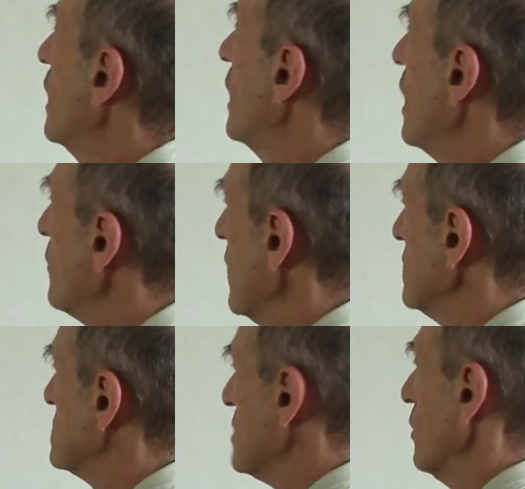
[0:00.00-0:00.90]
All right,
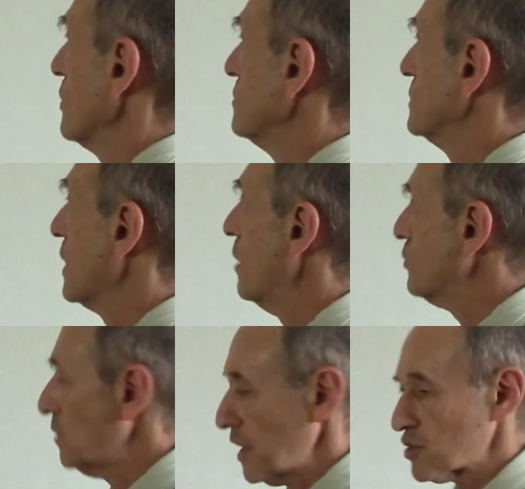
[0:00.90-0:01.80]
so the
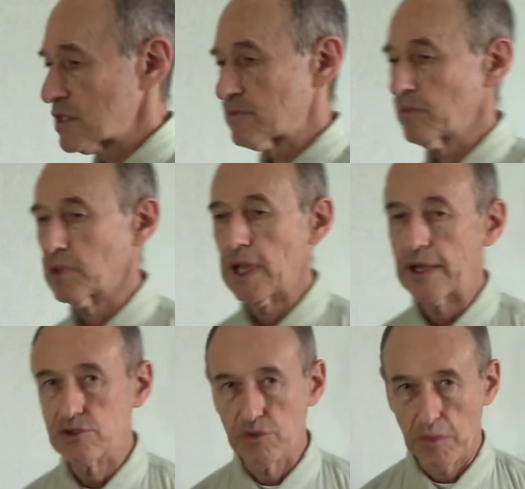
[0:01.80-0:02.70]
calculations we would
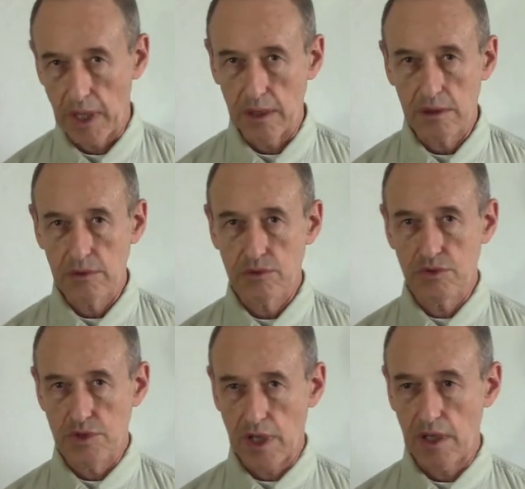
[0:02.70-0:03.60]
like to make
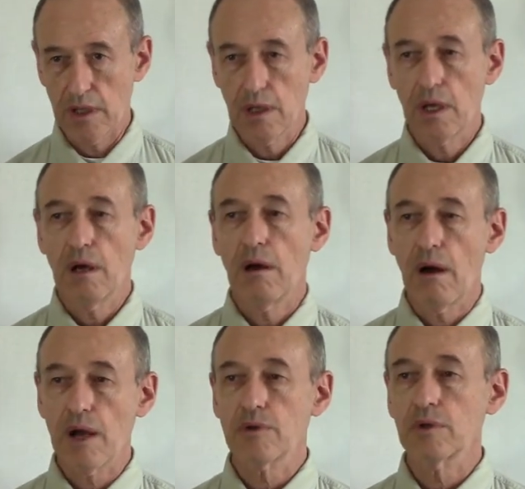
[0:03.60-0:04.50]
today
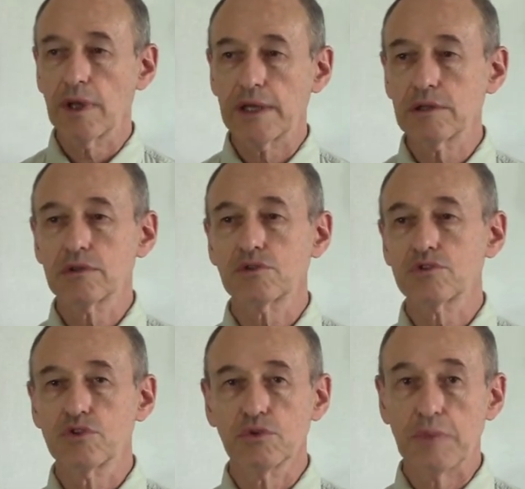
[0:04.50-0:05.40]
are related
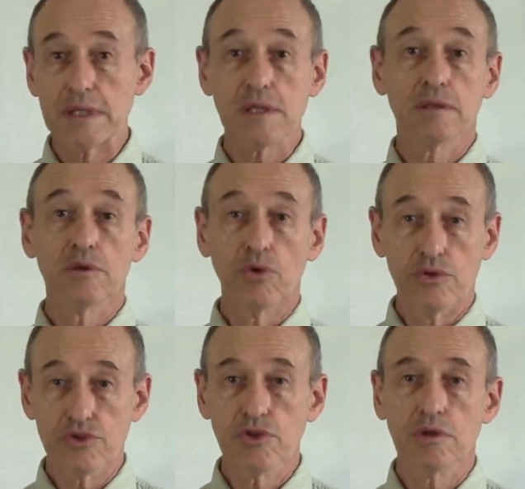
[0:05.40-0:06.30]
to basically
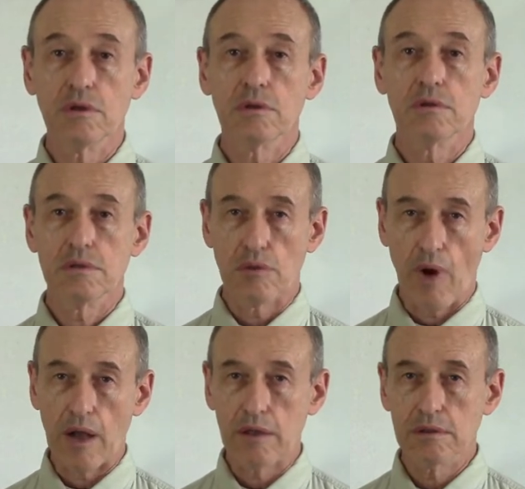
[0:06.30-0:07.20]
launching the
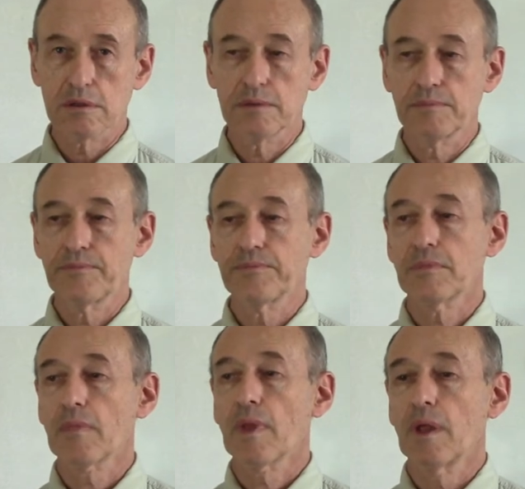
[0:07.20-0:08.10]
rocket
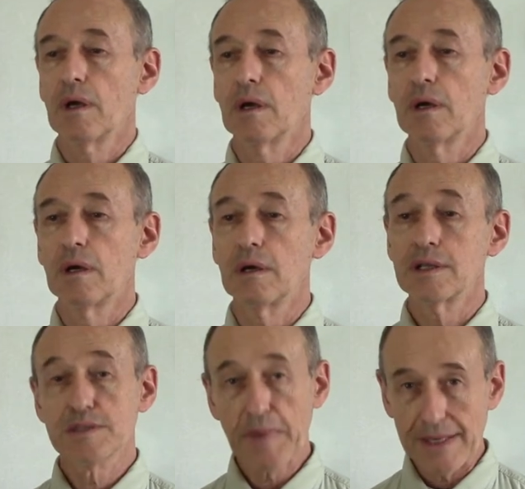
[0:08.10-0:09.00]
uh,
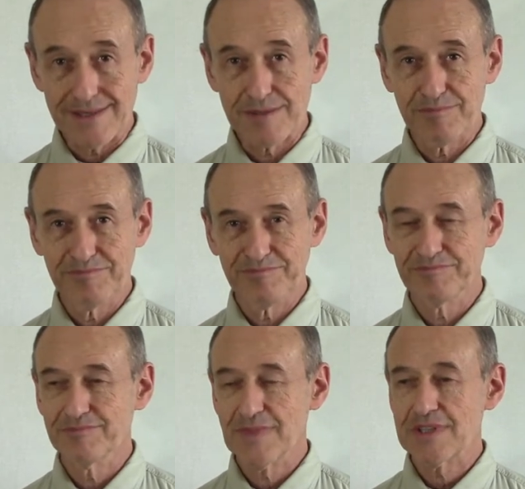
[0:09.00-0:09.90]
in space.
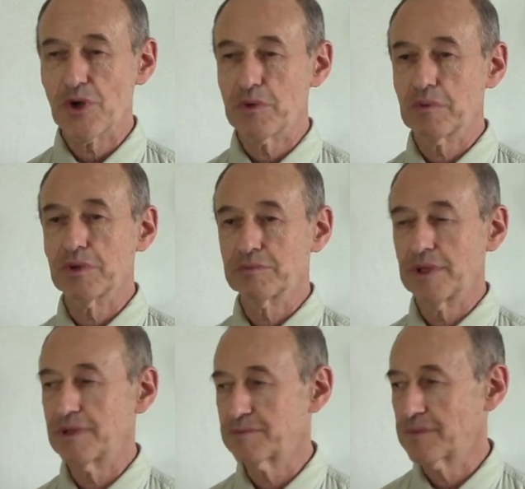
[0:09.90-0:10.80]
So we will
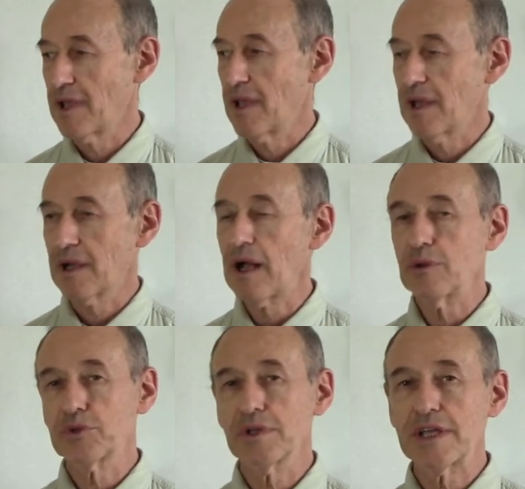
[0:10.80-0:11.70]
be
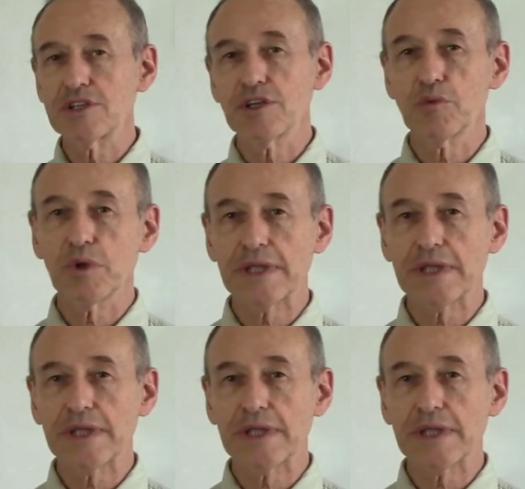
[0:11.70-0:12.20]
calculating what